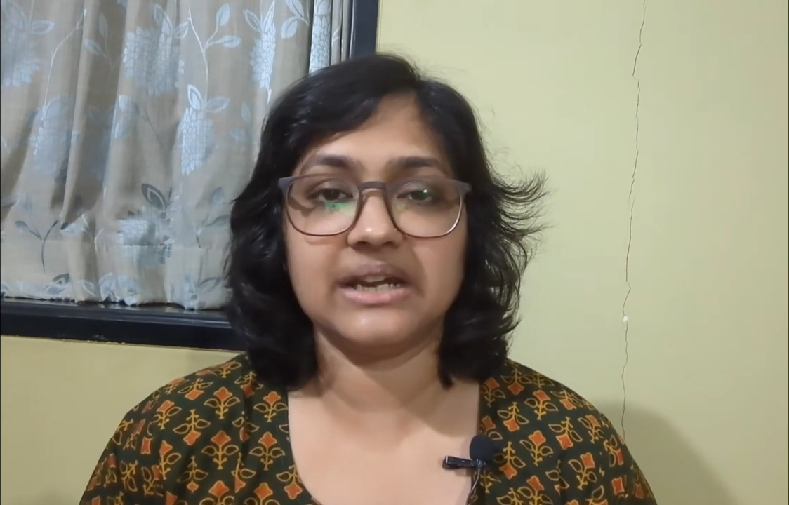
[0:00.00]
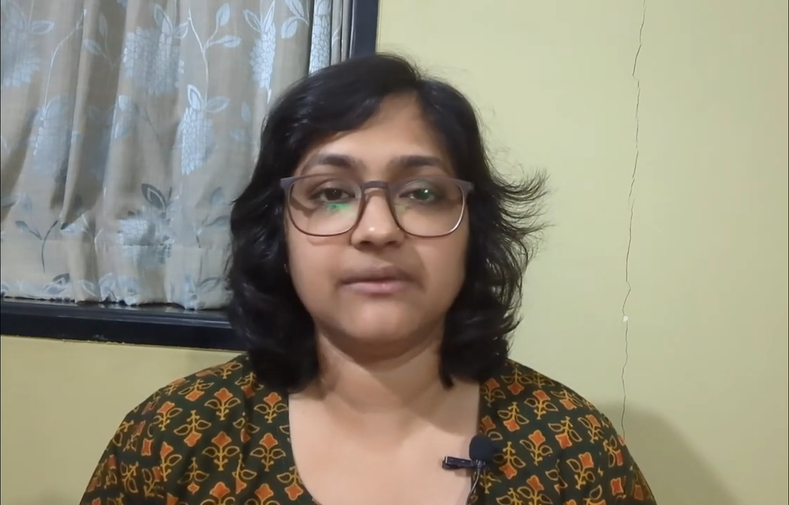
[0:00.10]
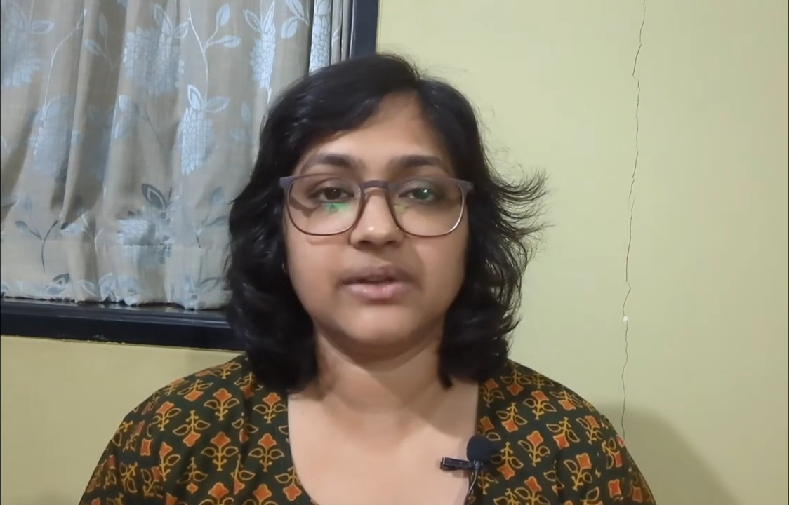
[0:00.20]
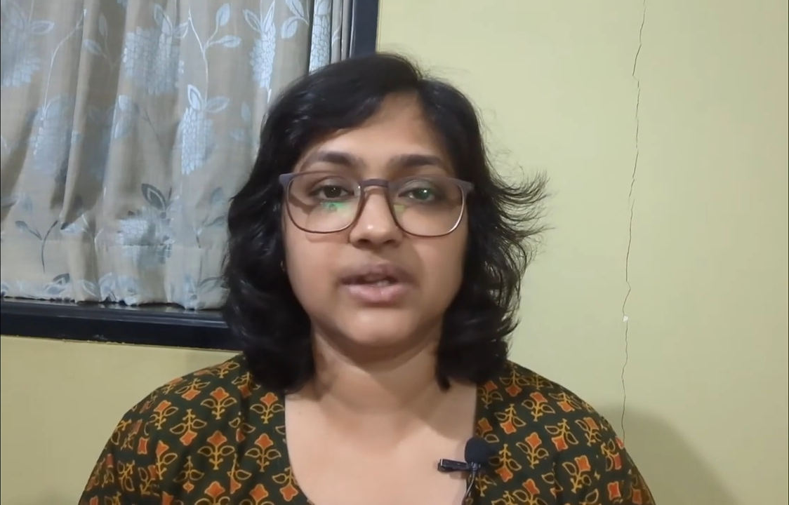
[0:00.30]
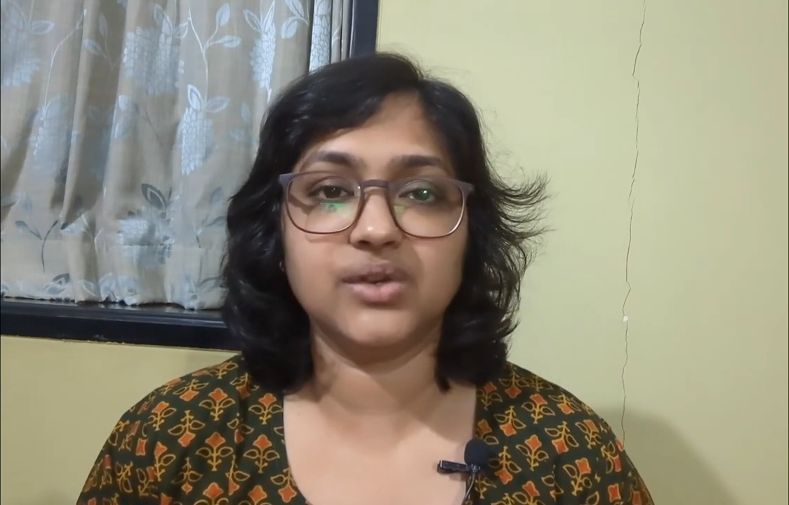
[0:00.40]

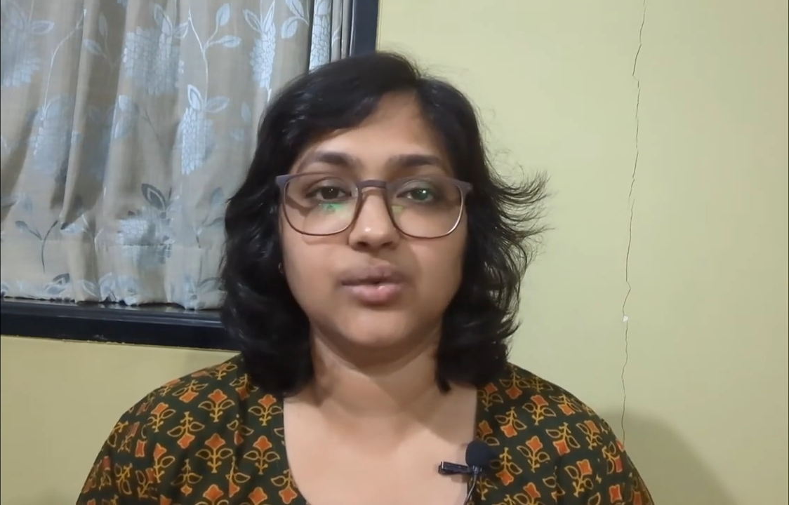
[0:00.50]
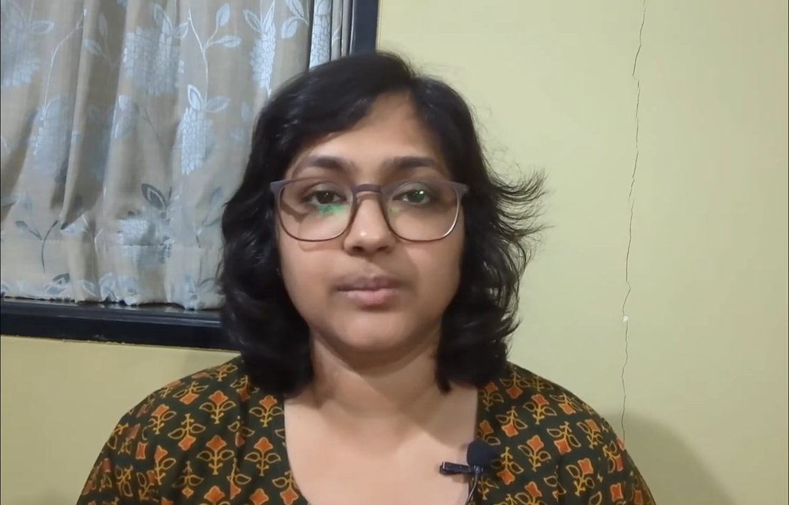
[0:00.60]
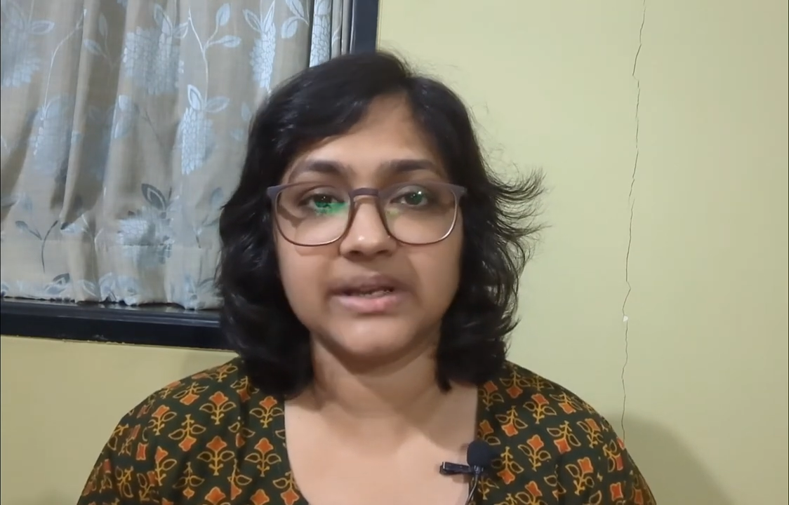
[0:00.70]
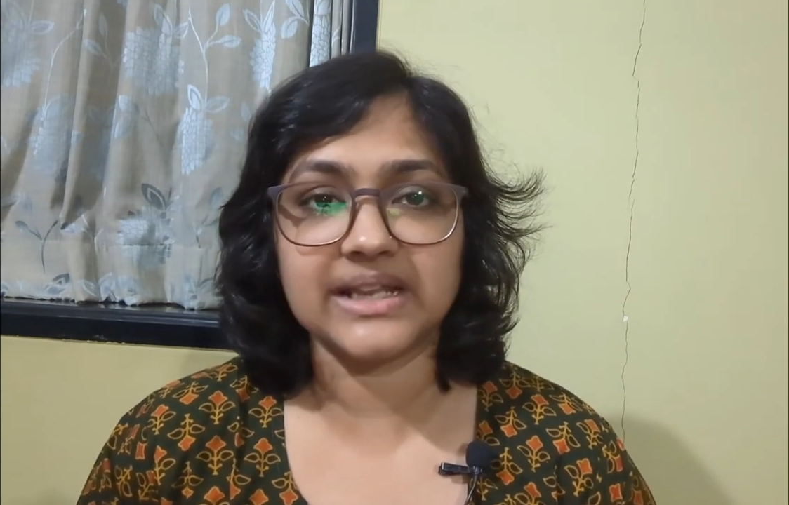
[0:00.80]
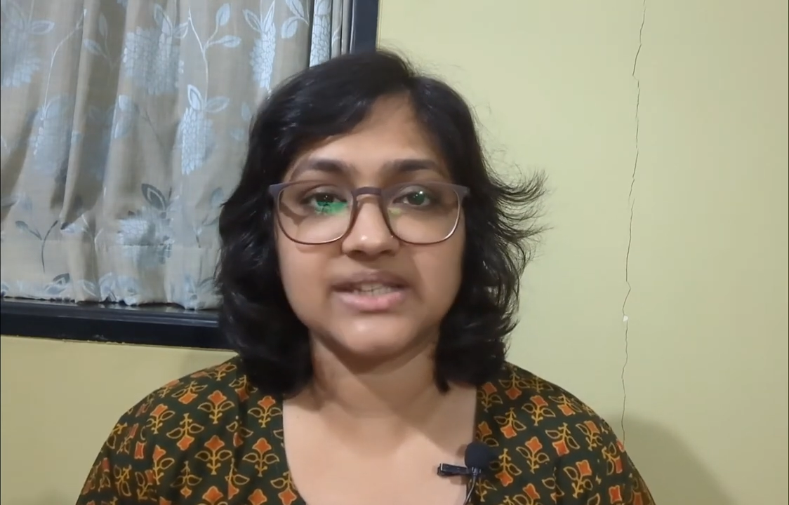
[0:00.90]
it with the
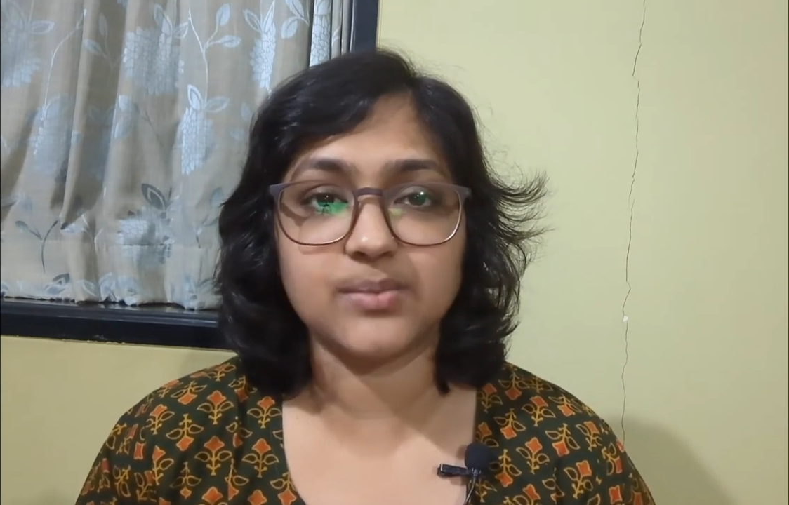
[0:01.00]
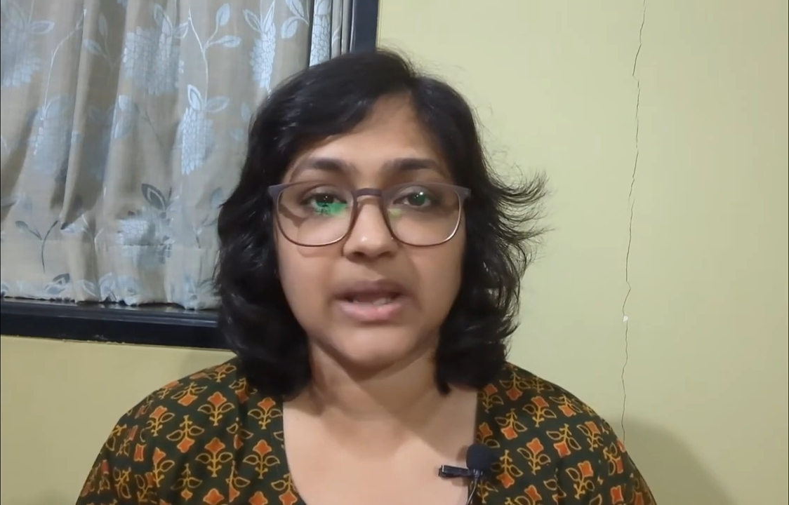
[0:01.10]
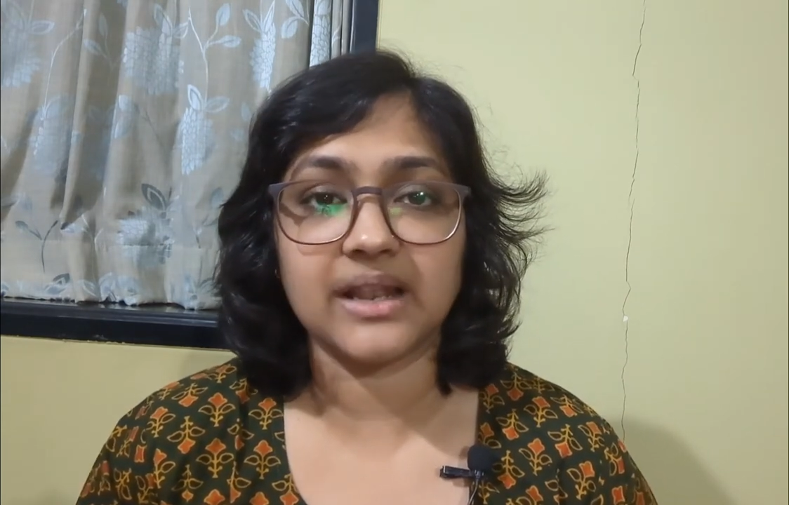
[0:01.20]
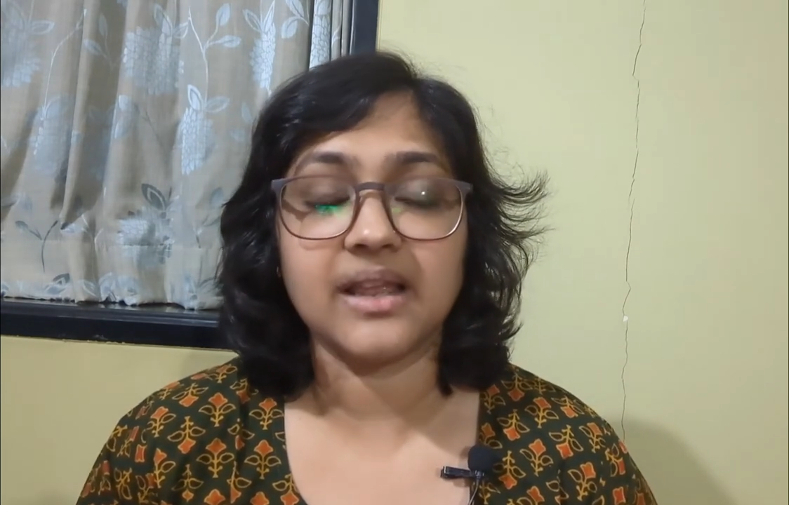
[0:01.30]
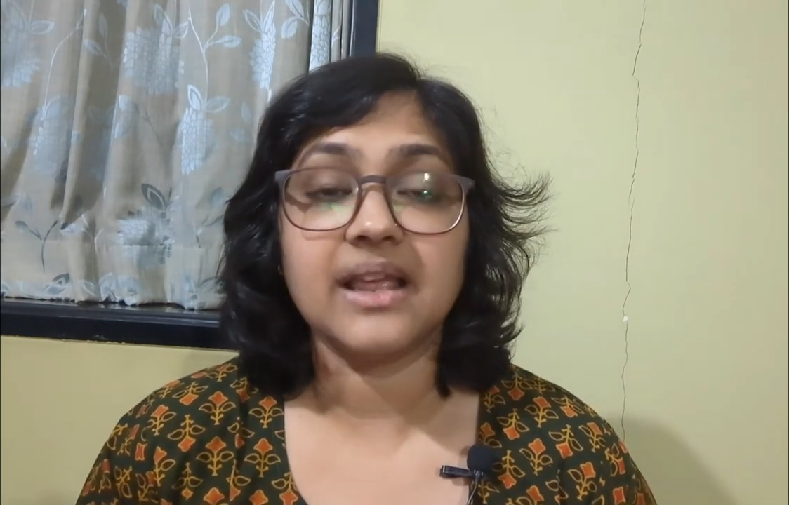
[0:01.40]
human as
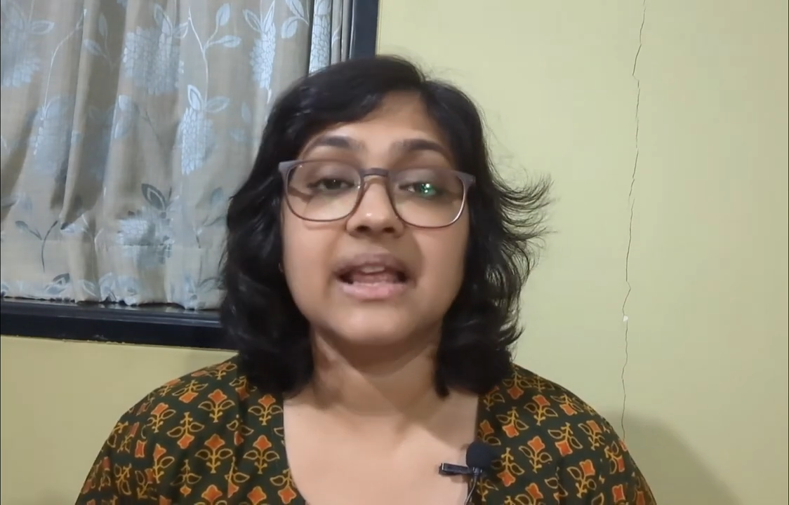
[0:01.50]
well.